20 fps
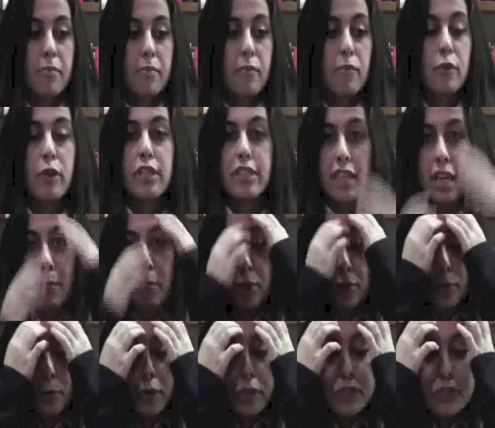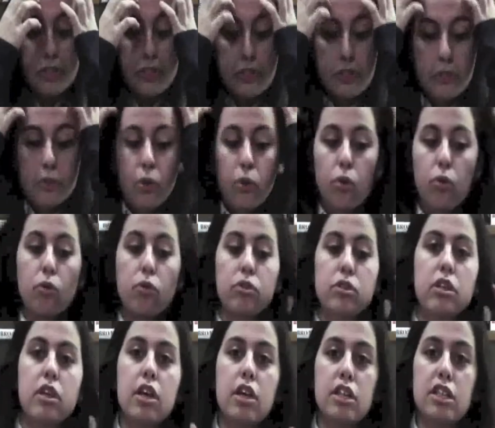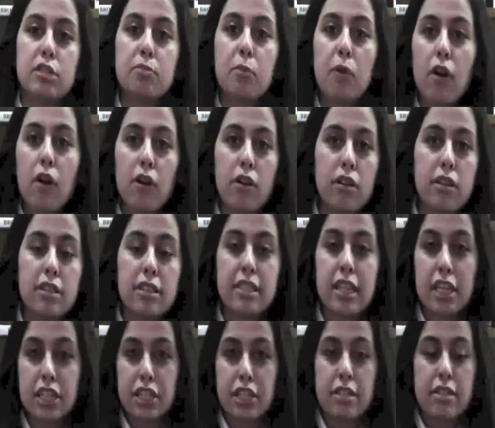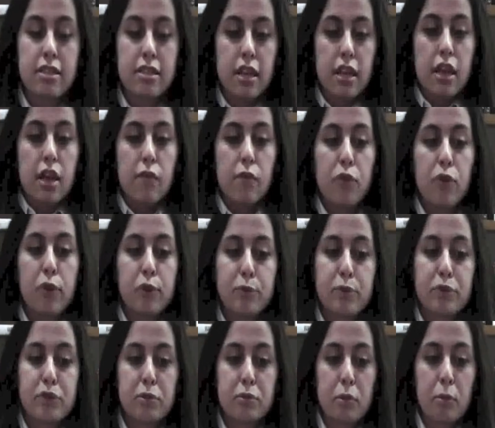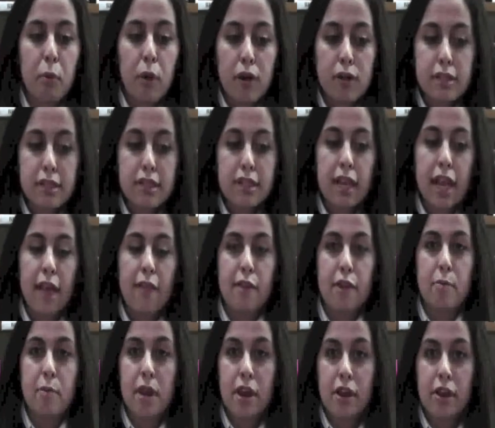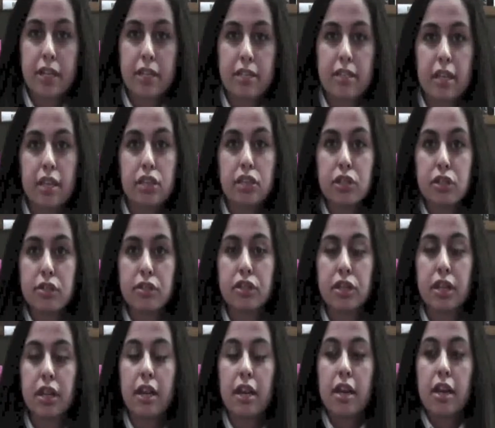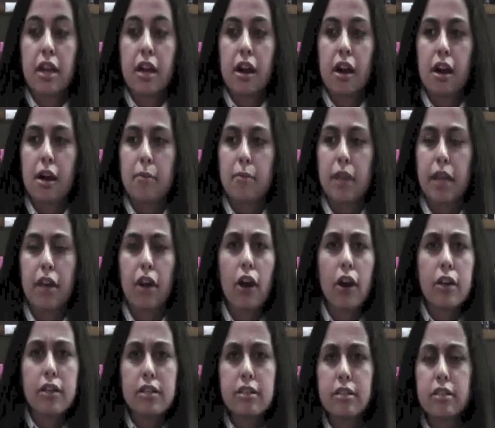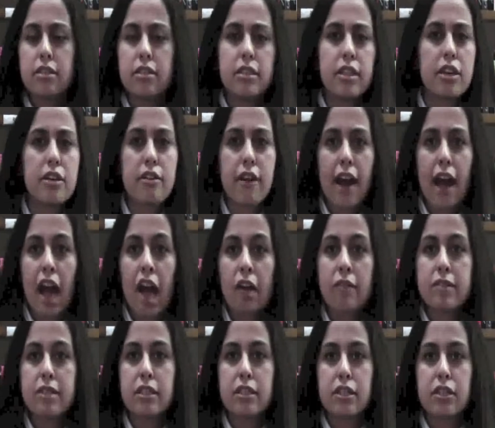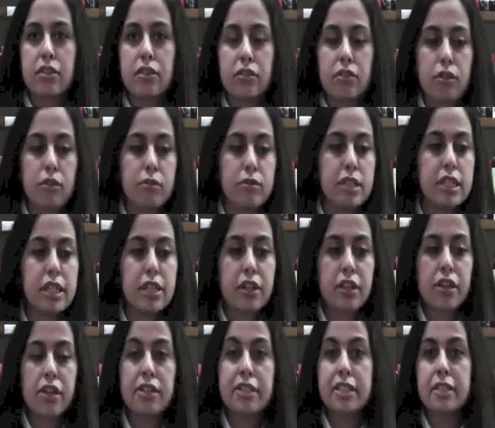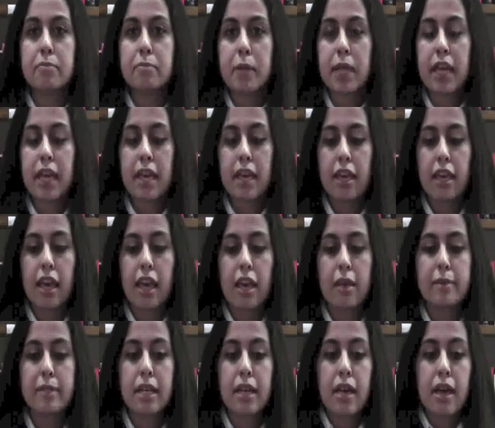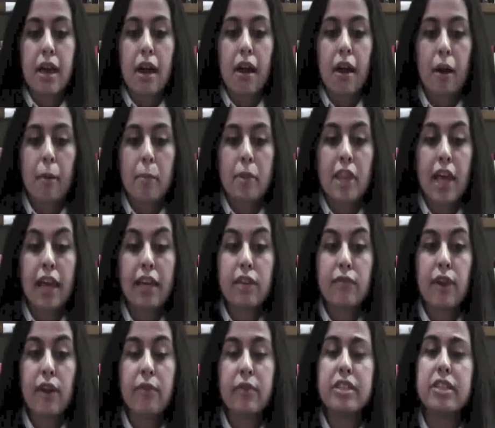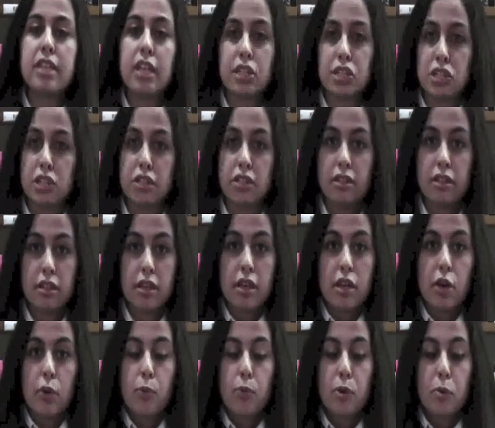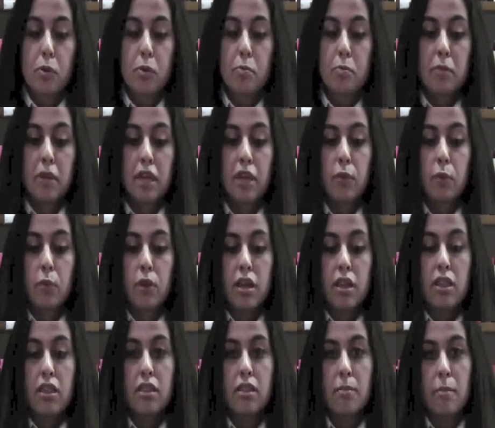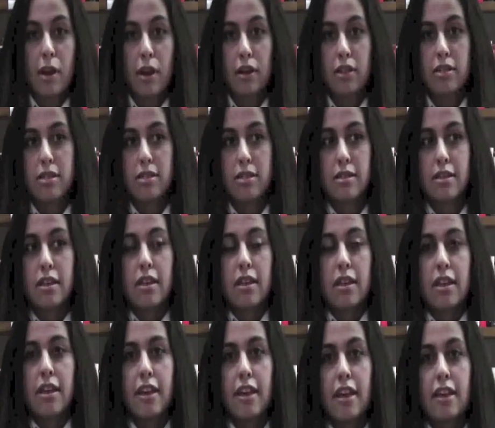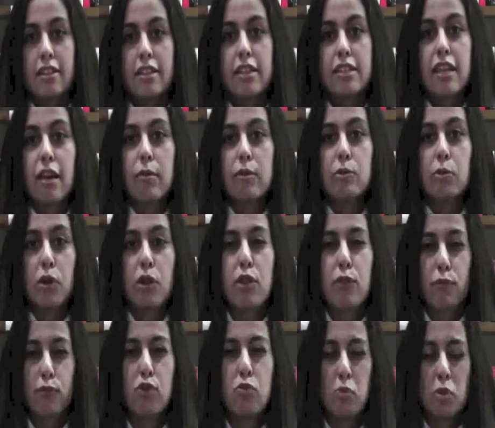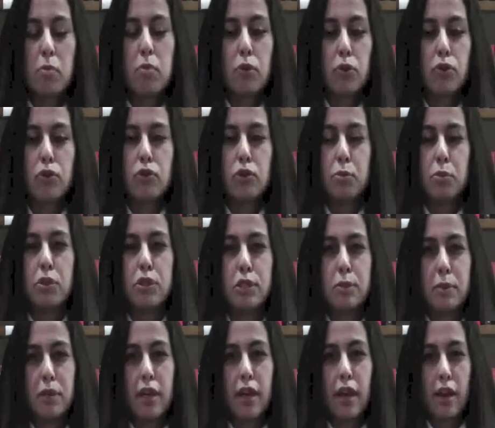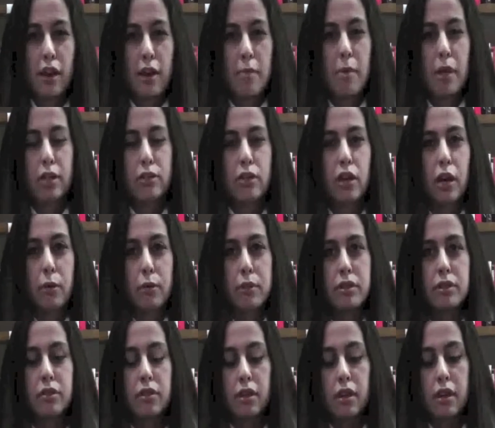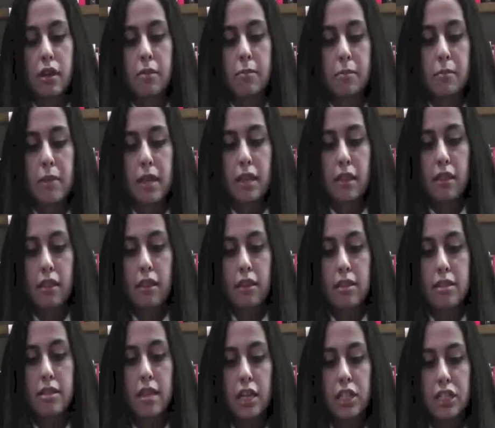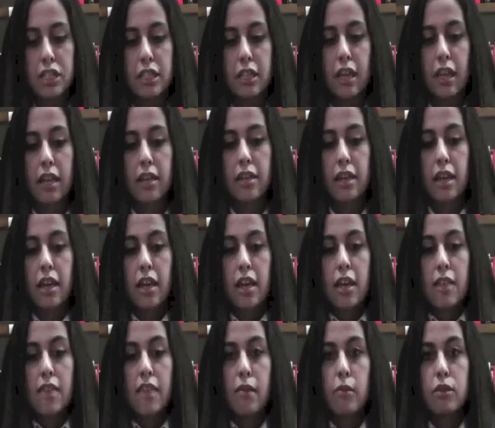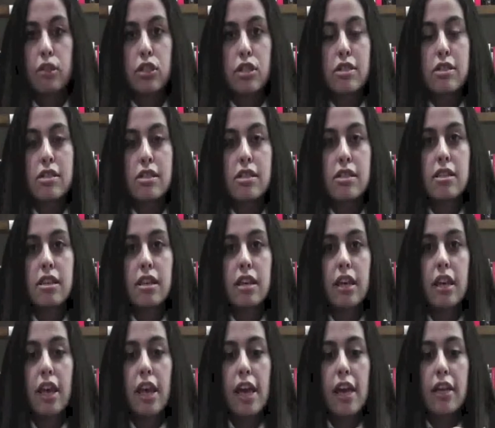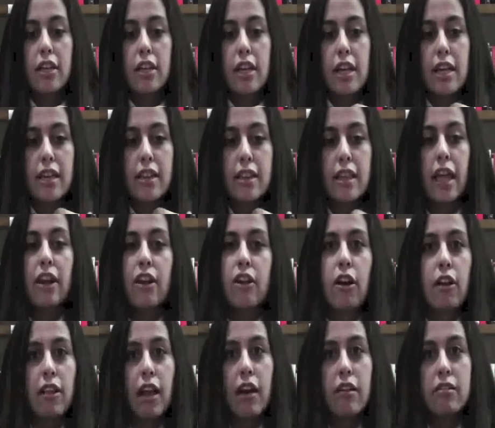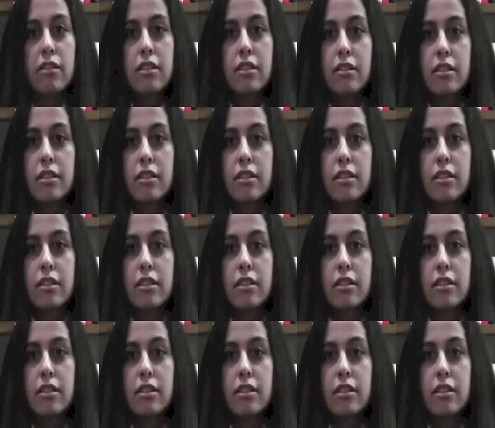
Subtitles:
For example, we used to hold small sessions for those with cerebral palsy and their parents, like children, like arts and crafts and dinners and playing games. But at the end of every session, we would meet with the parents. And because I was one of the few people in the group who could speak Arabic, so I was in the session, and they would just let it all out.